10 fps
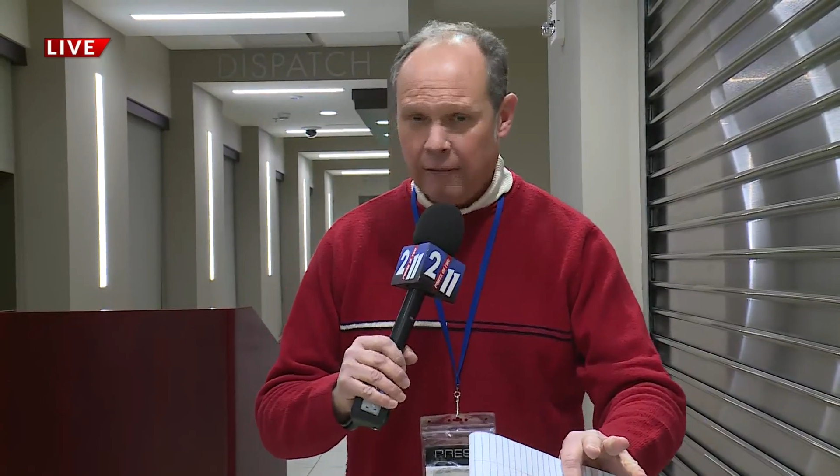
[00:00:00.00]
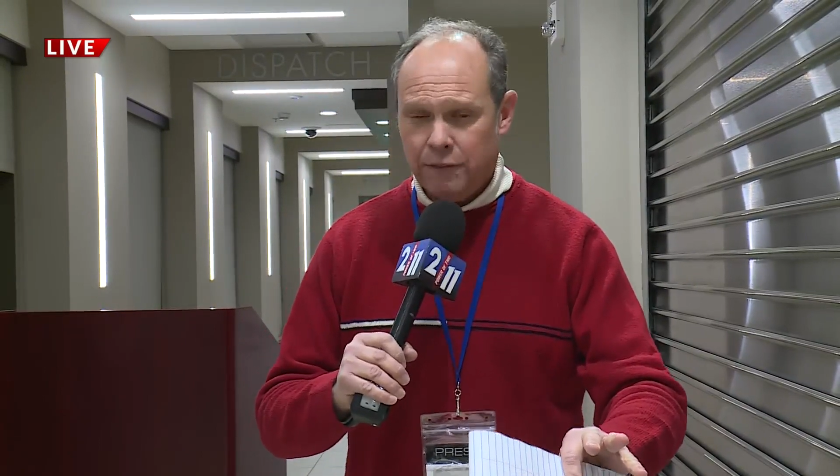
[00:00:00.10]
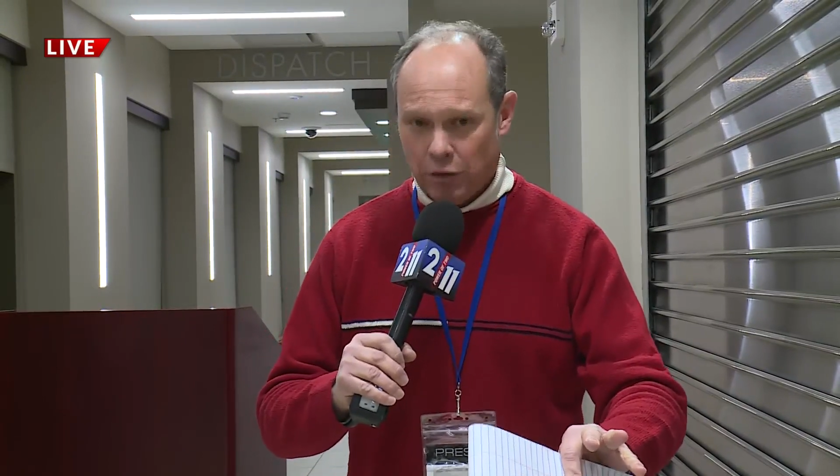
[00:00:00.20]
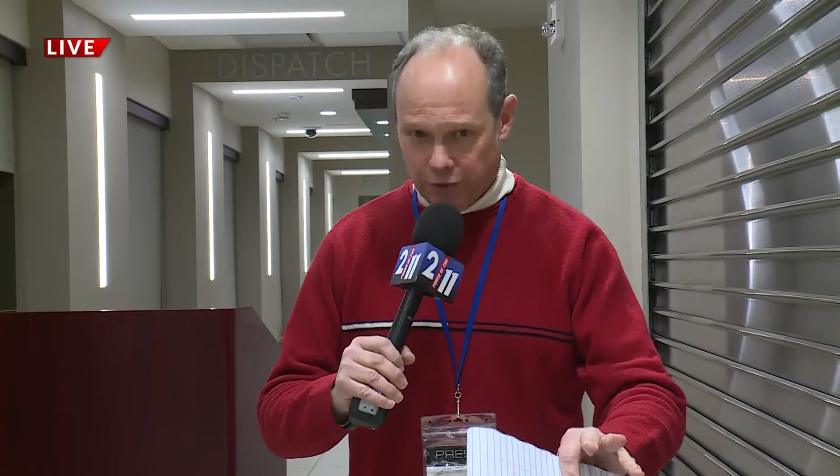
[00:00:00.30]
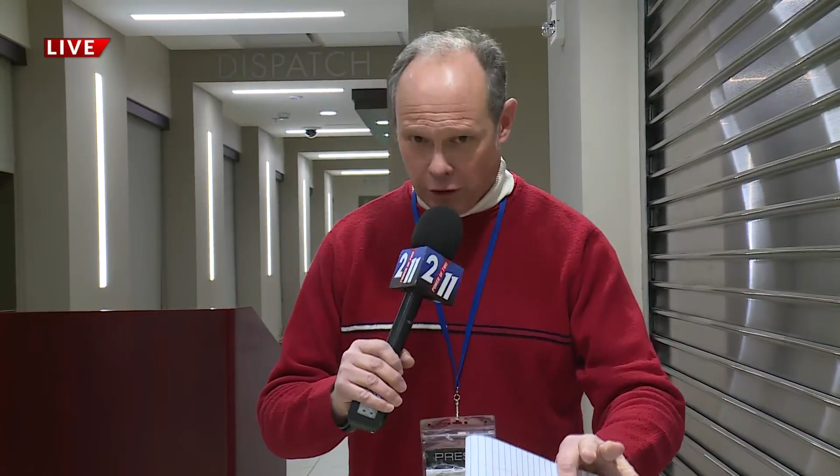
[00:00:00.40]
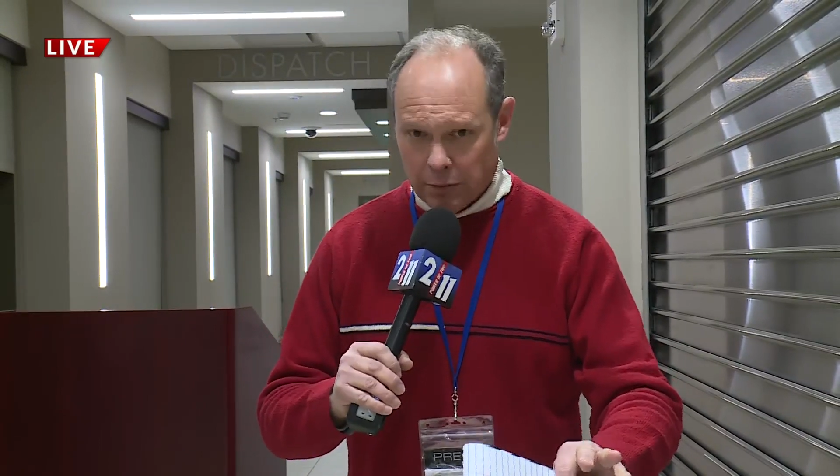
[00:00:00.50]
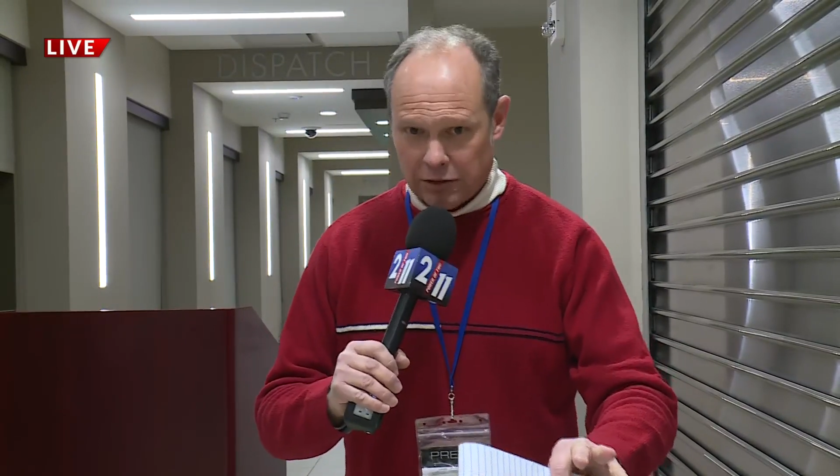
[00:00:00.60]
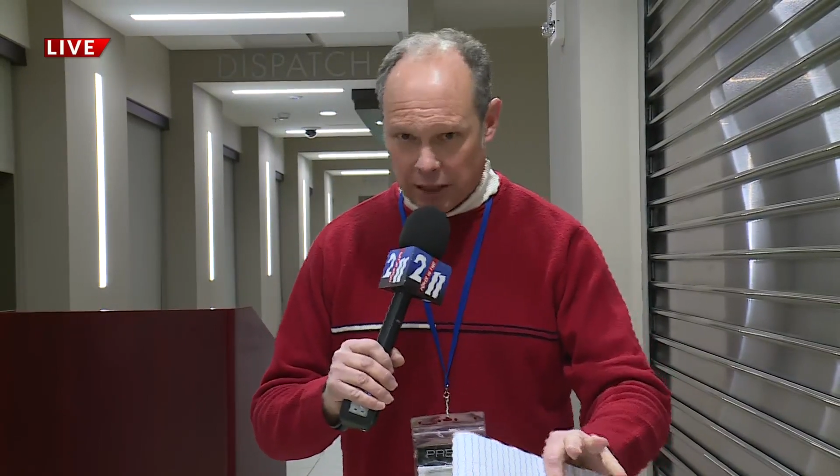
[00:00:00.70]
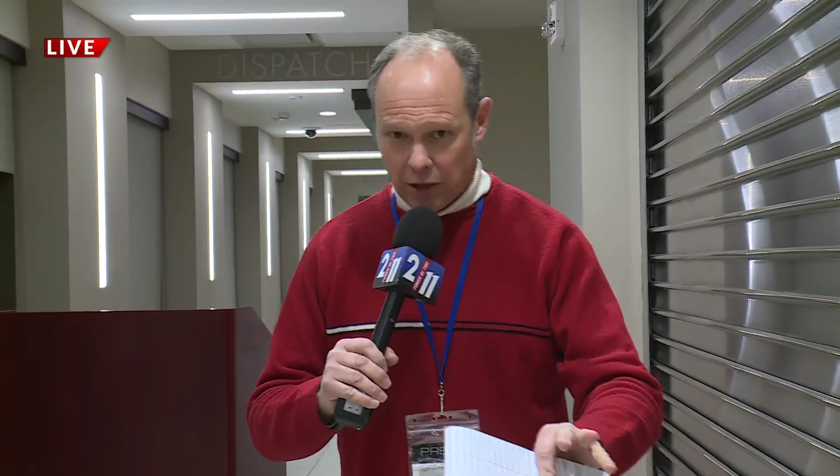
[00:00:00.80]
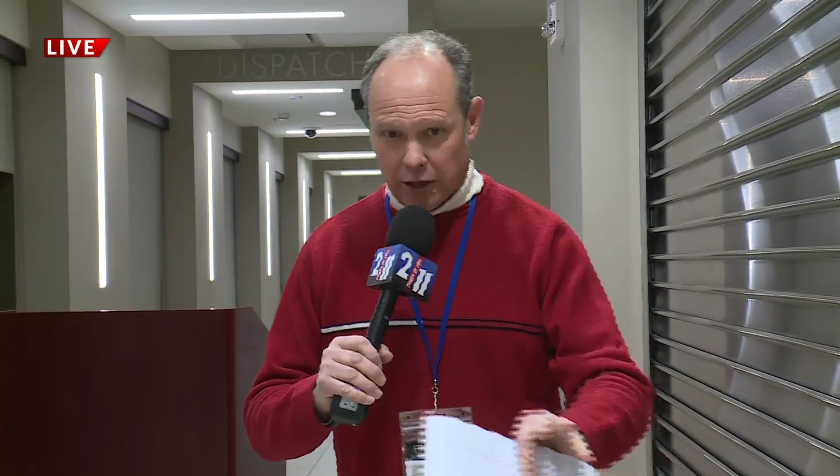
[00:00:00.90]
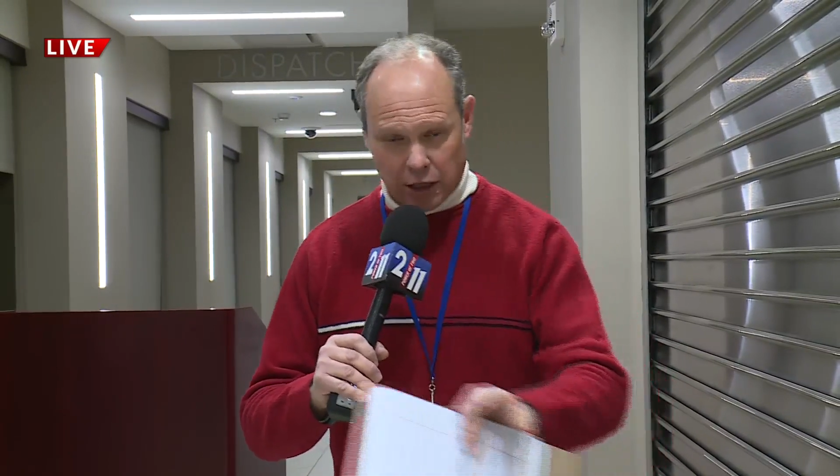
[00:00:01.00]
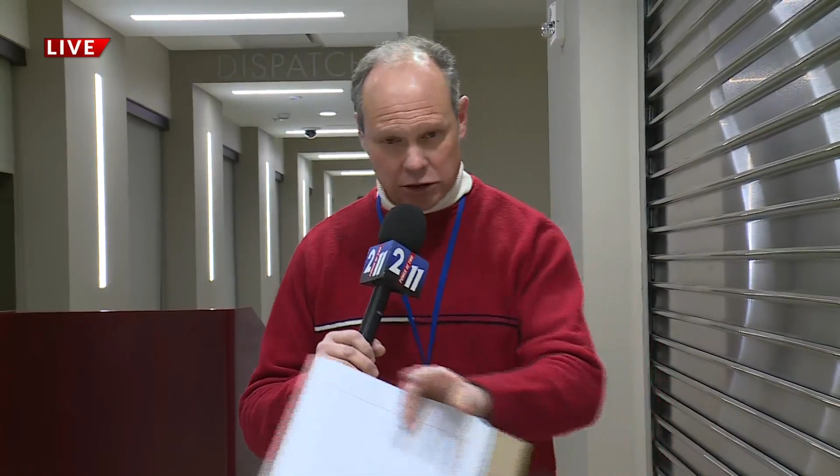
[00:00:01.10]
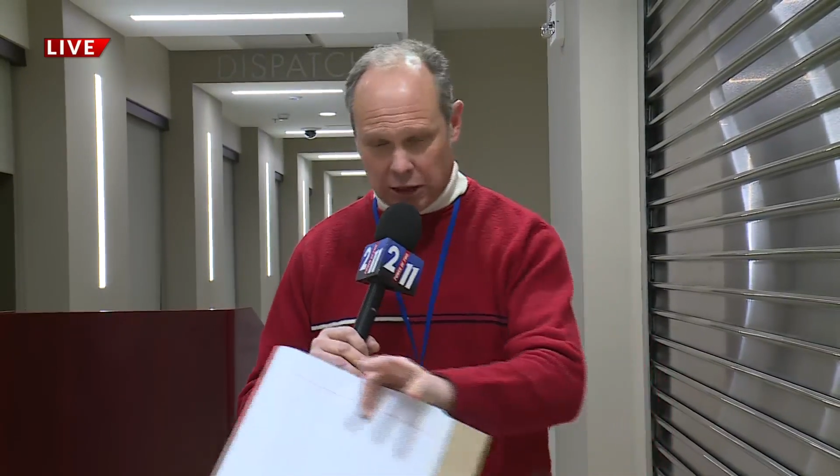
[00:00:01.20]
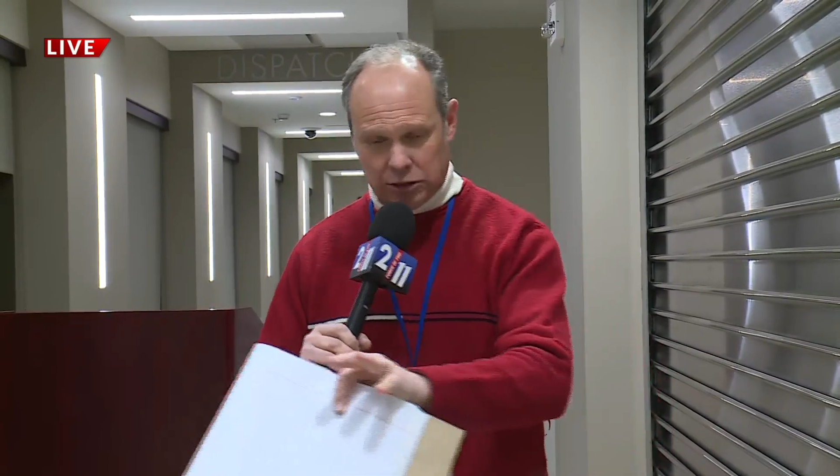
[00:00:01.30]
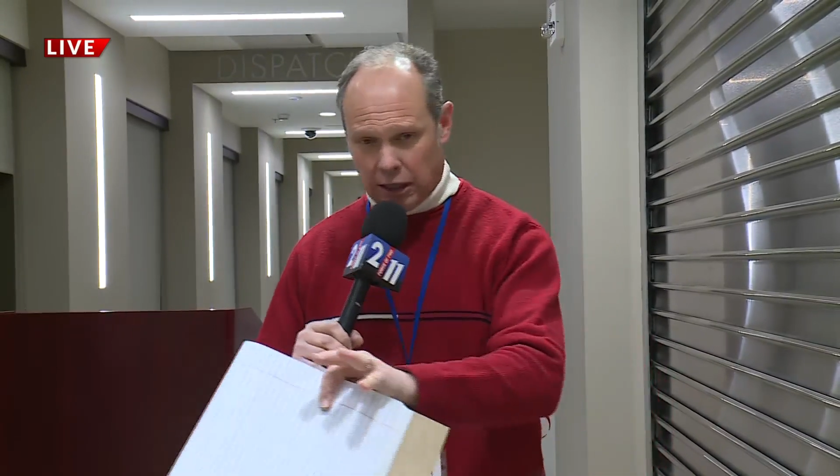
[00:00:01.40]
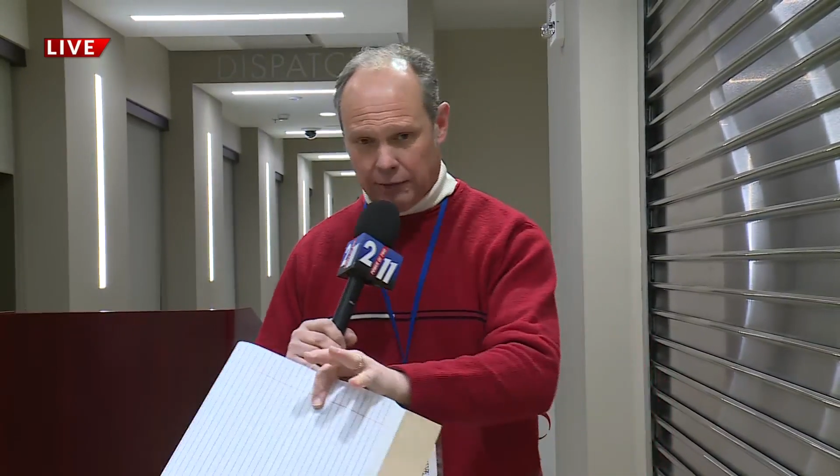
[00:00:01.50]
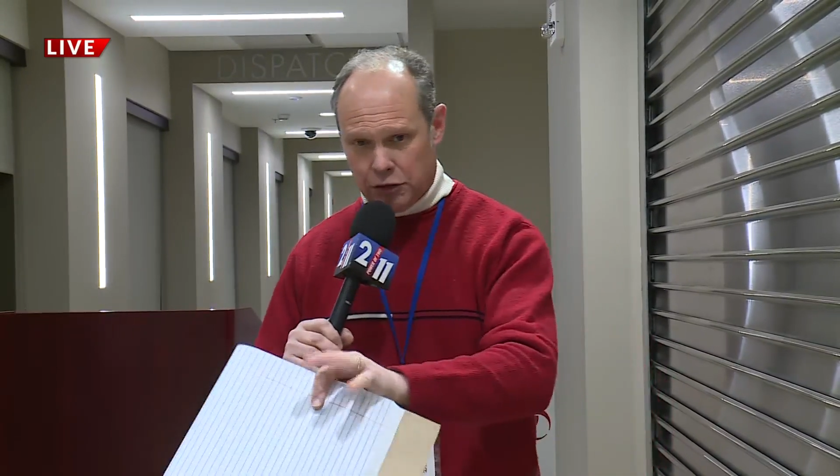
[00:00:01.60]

fulfillment center there just off